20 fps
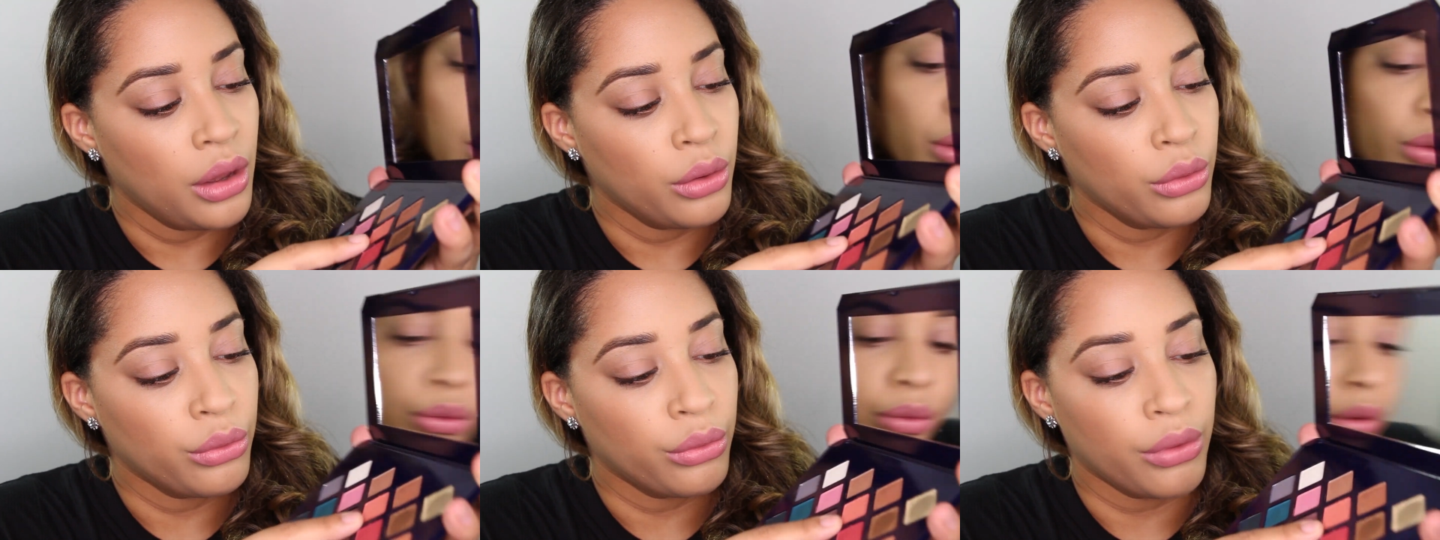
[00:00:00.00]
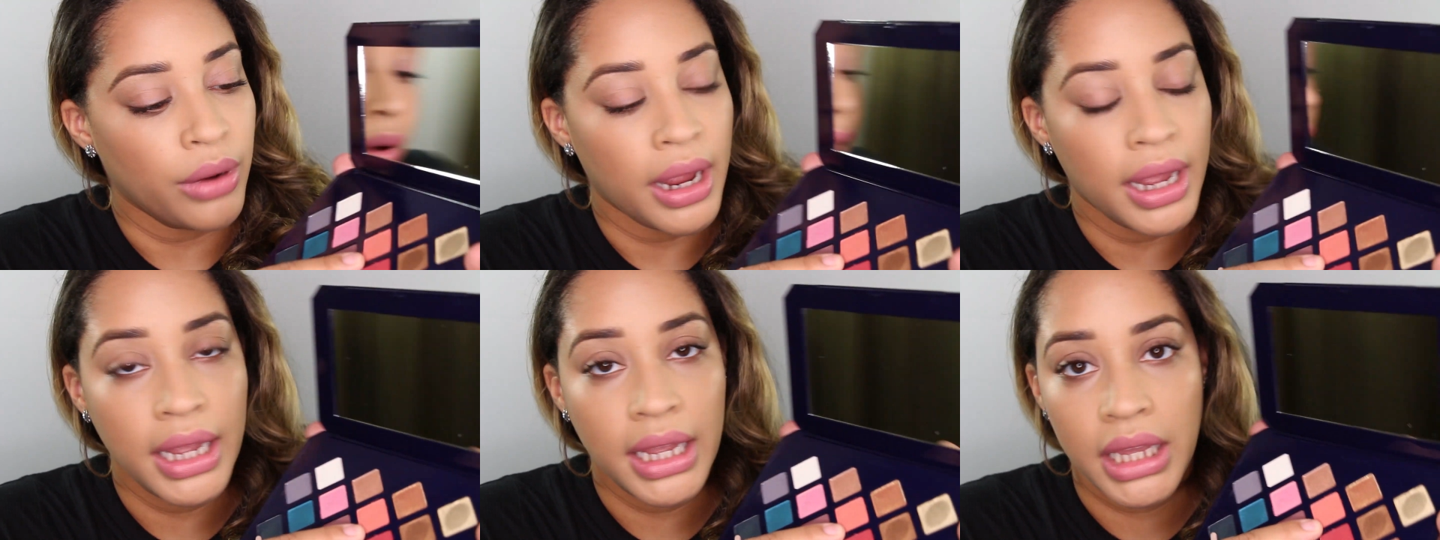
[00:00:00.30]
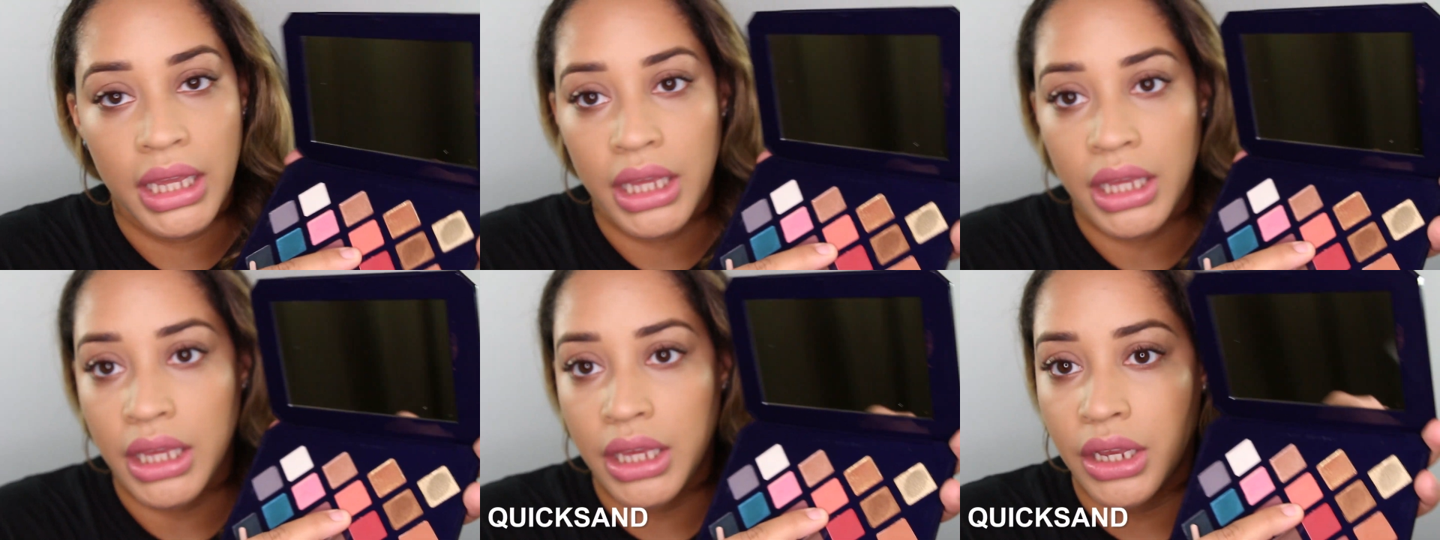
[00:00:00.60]
right
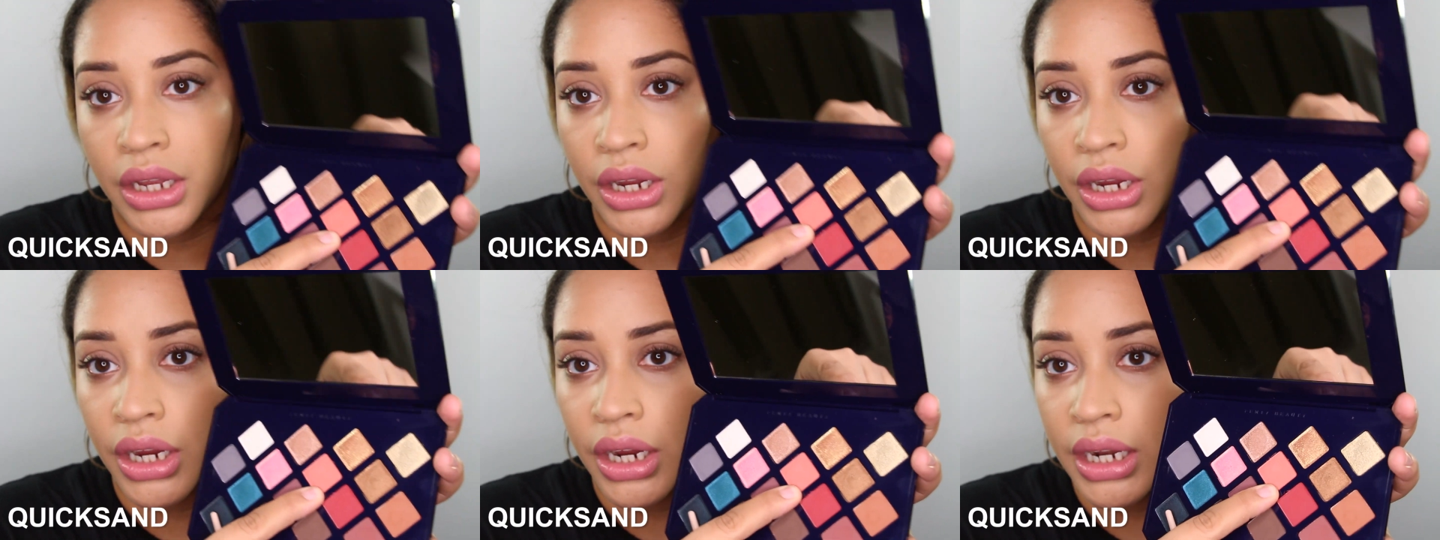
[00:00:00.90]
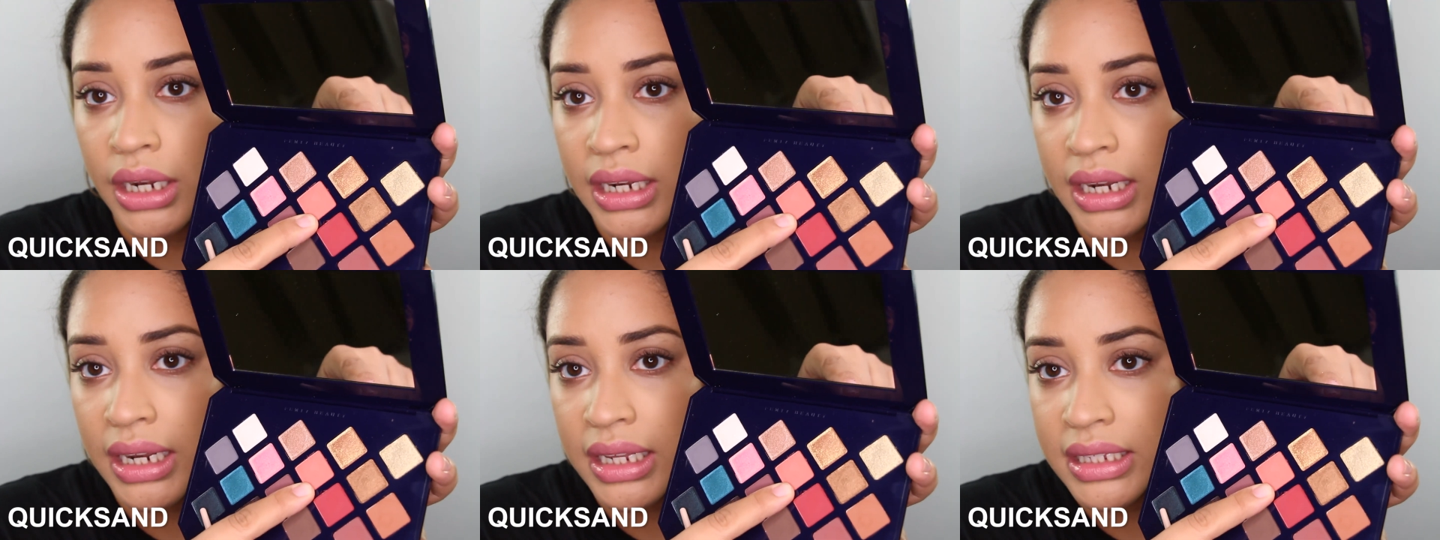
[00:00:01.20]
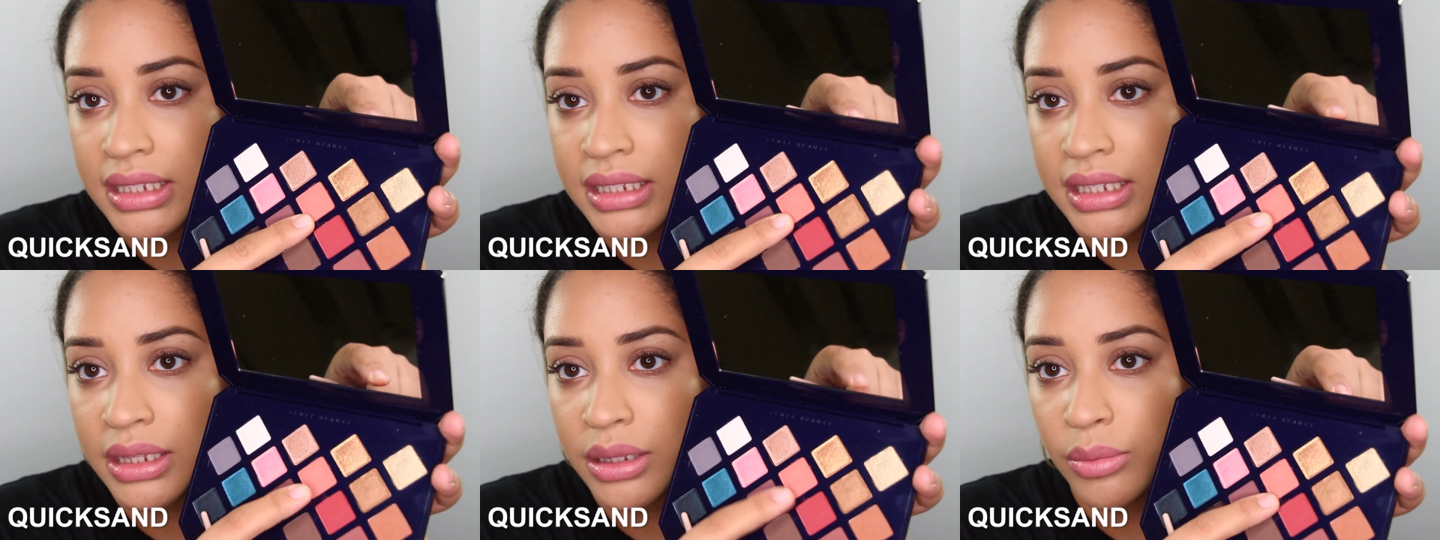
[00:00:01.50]
here
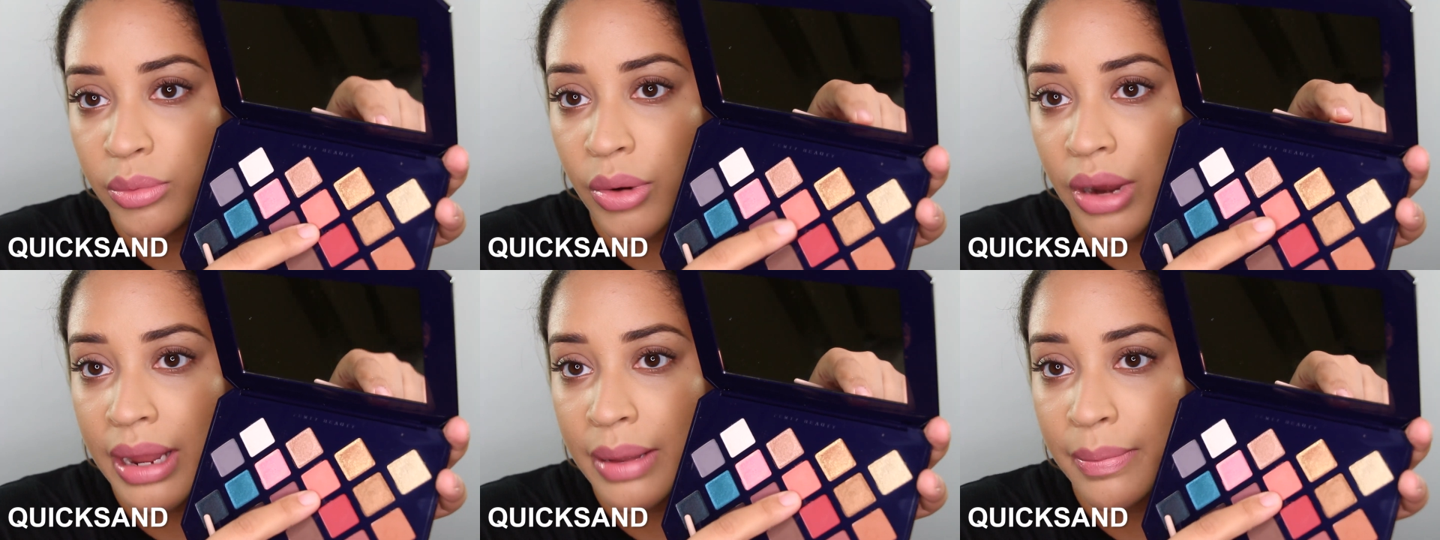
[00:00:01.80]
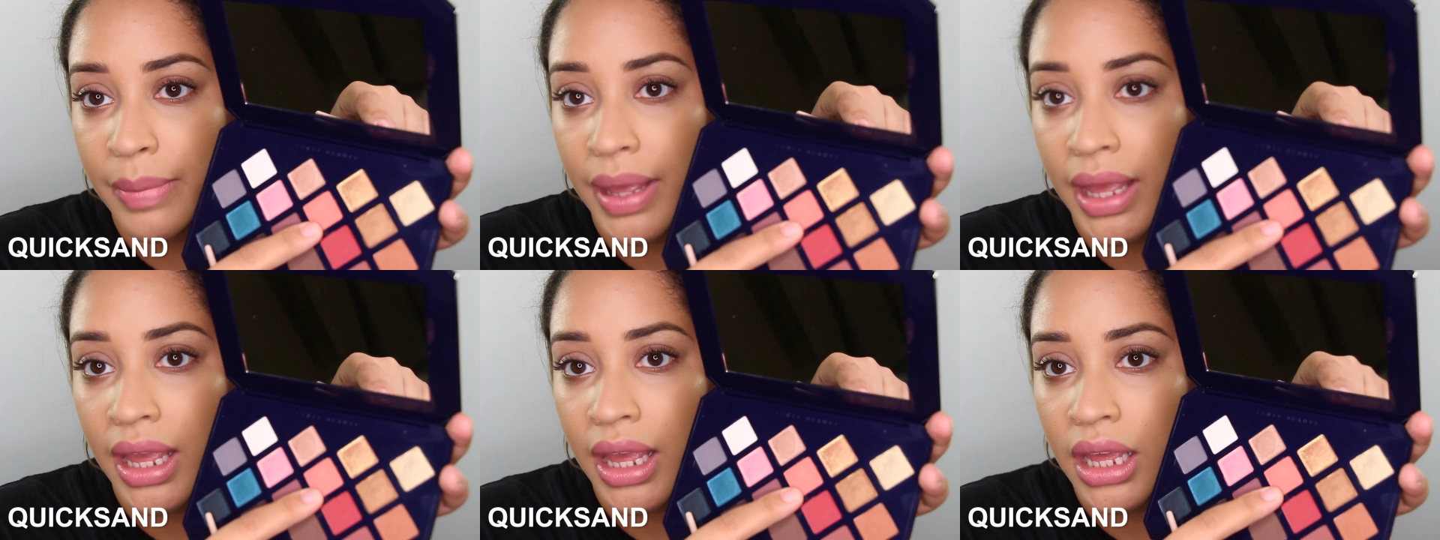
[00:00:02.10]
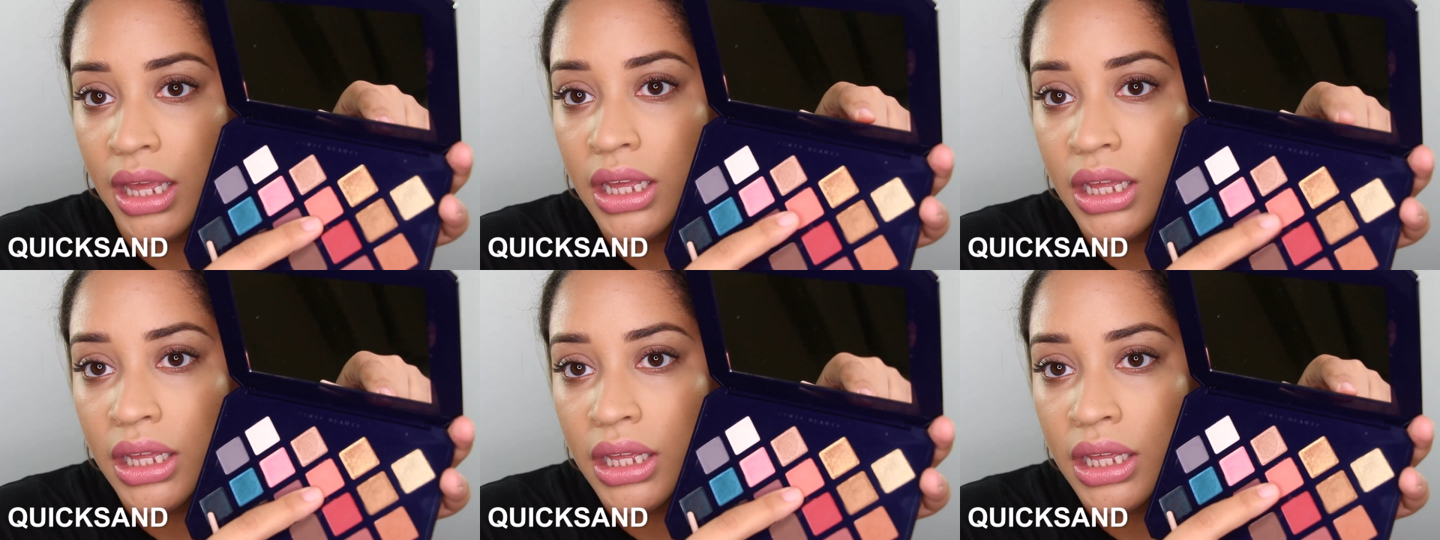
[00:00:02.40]
next to the bright
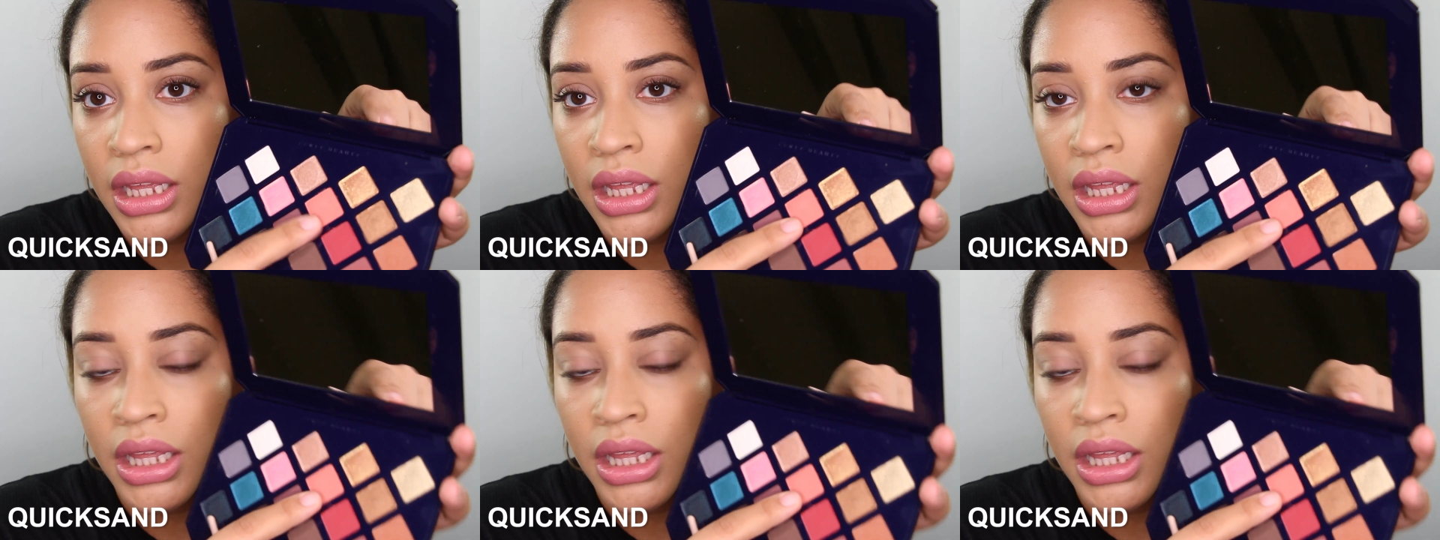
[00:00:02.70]
pink.